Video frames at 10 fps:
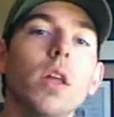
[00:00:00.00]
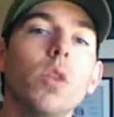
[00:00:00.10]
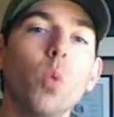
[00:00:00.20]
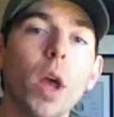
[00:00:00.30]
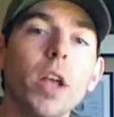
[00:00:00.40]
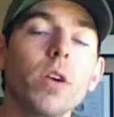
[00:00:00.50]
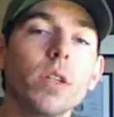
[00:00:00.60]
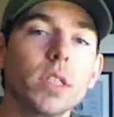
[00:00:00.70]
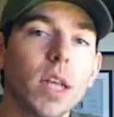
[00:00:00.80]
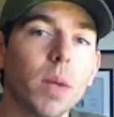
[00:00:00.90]
The way you're going
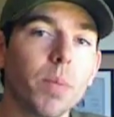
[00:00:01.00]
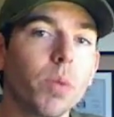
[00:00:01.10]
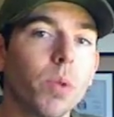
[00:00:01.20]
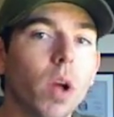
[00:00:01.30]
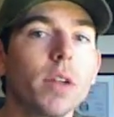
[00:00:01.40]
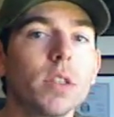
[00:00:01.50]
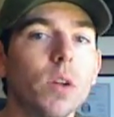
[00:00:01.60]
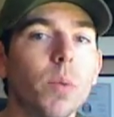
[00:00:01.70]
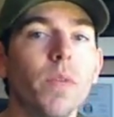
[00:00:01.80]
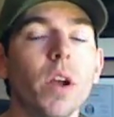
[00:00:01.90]
to set up your blog is
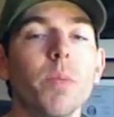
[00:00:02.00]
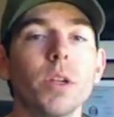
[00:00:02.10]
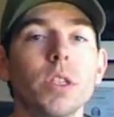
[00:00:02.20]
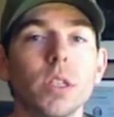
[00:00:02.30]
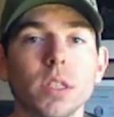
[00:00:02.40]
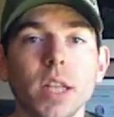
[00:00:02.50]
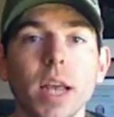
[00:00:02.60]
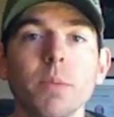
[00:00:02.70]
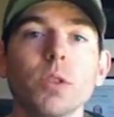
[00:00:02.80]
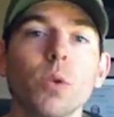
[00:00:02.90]
going to be very much the
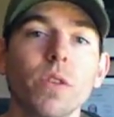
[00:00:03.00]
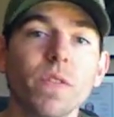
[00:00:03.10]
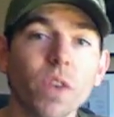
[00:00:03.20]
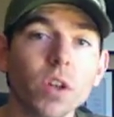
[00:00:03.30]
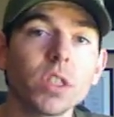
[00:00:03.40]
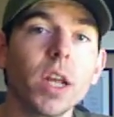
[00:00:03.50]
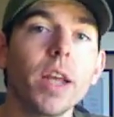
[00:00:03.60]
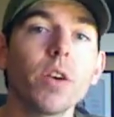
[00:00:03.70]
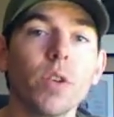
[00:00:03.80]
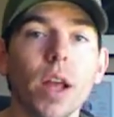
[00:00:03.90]
same. So on the first day,
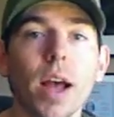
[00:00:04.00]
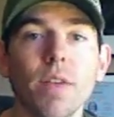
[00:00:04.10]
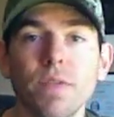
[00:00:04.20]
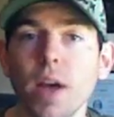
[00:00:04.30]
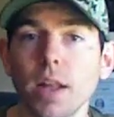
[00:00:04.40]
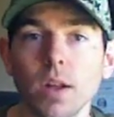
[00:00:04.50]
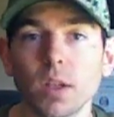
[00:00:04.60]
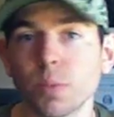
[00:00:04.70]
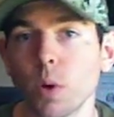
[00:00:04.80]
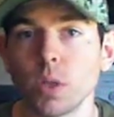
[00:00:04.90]
you're going to have Fat
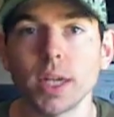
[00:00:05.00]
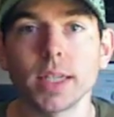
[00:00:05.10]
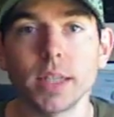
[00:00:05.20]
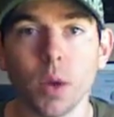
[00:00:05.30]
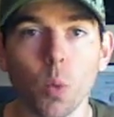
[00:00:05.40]
Loss Project, day